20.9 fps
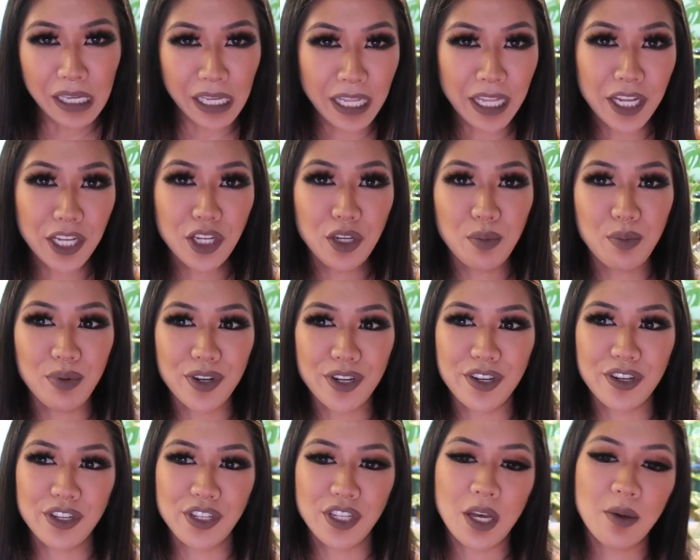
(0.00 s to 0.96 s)
and then you put
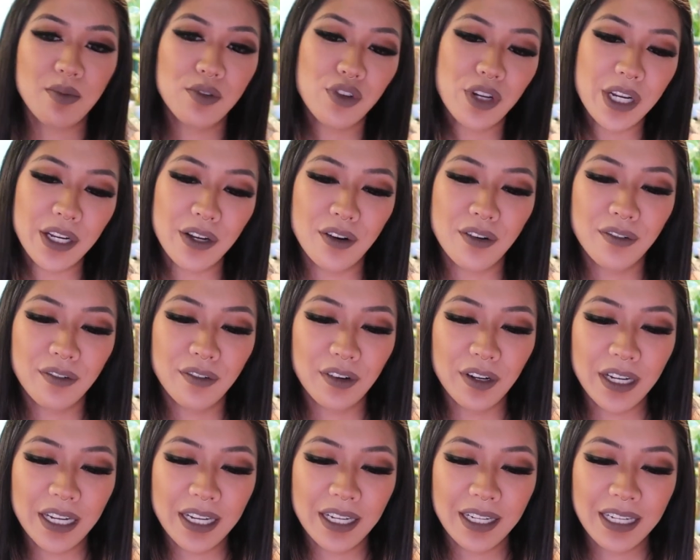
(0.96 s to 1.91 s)
your substrate over
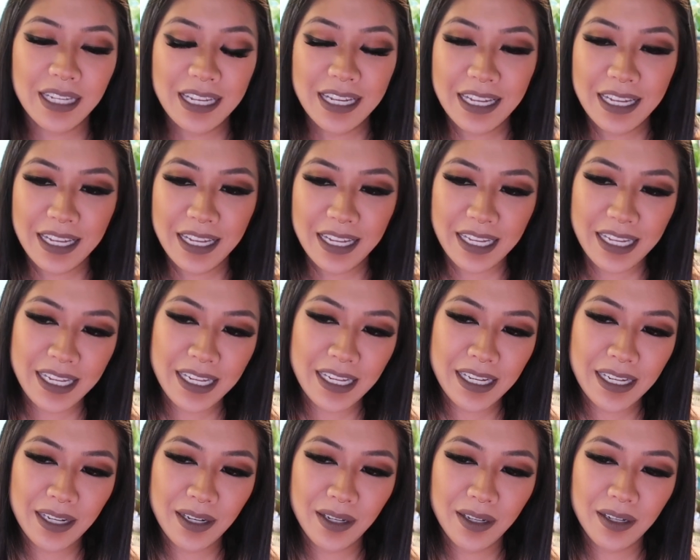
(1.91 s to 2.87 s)
it,
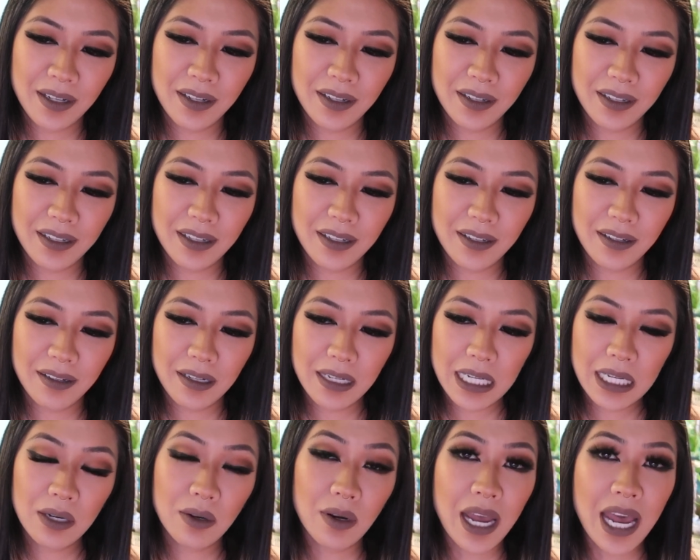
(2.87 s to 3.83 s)
and
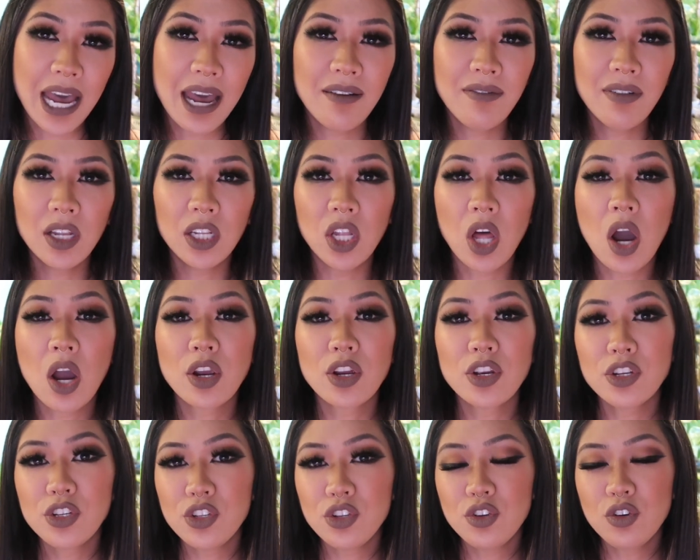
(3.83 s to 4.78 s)
it'll have a
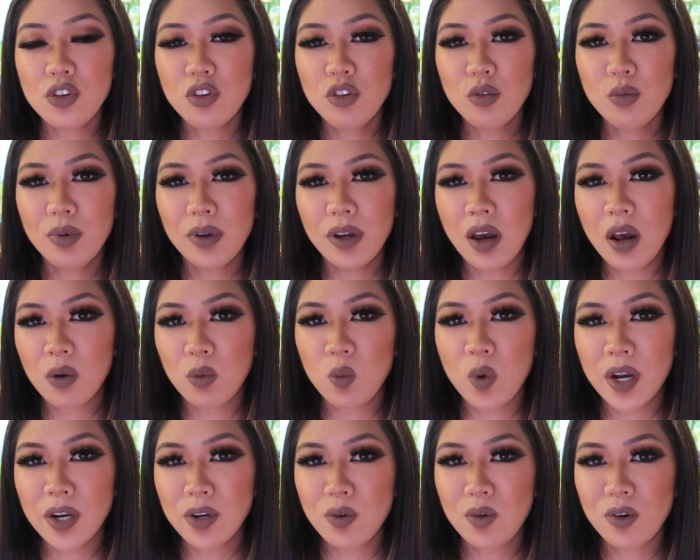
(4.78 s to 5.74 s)
longer tube on
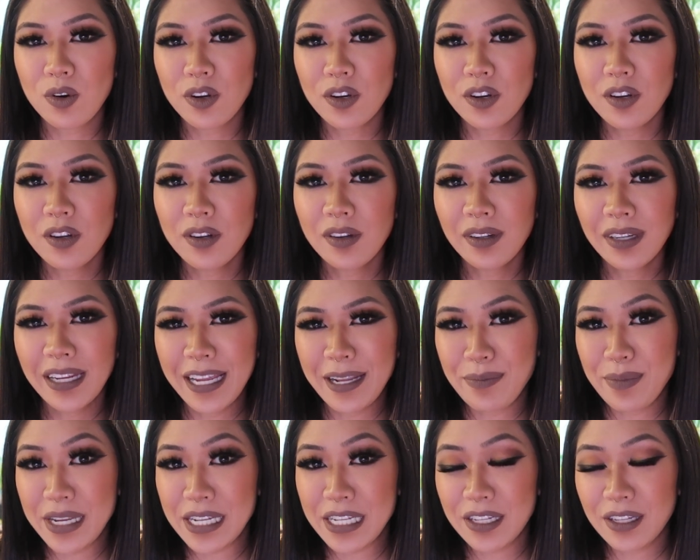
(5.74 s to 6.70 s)
one corner, and
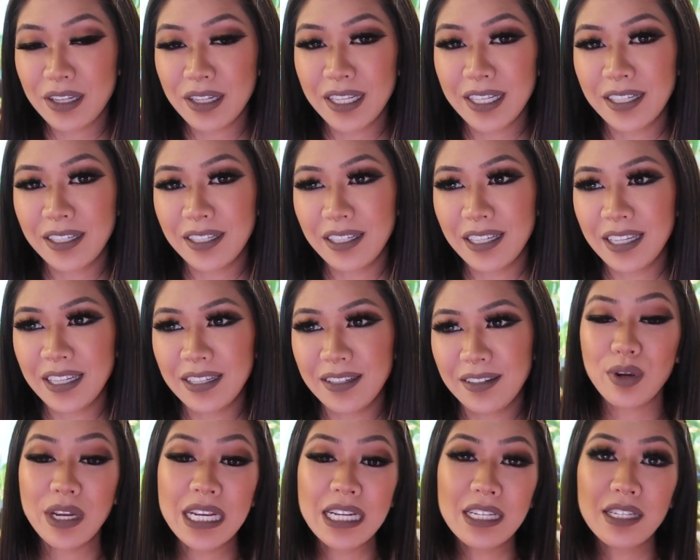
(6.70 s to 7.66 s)
basically it
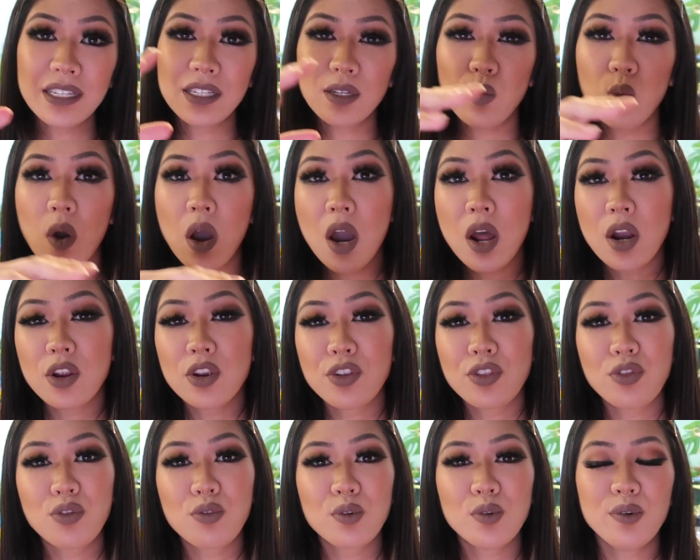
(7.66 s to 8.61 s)
brings the
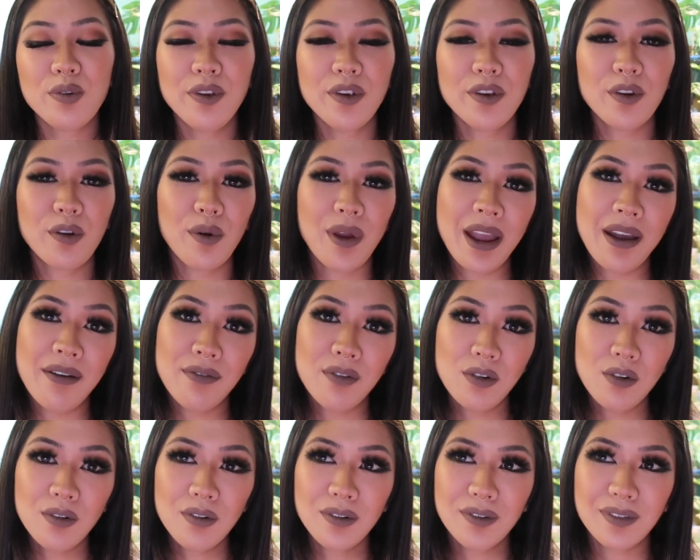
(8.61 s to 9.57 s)
water through your
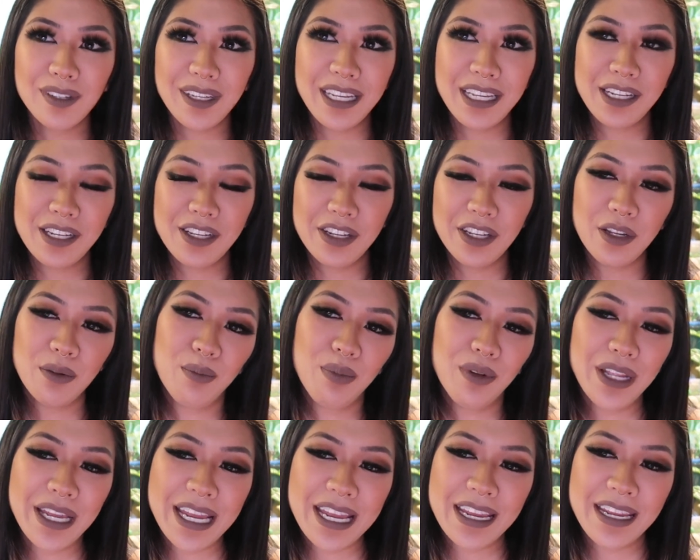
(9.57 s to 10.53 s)
gravel into the
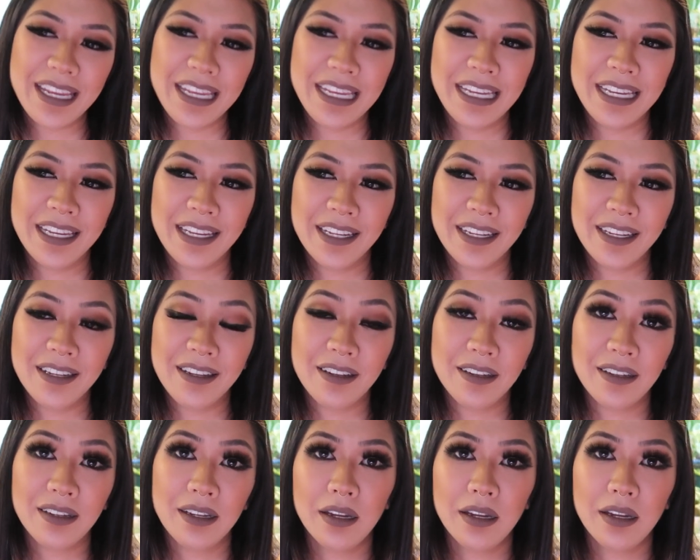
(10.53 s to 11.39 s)
plate and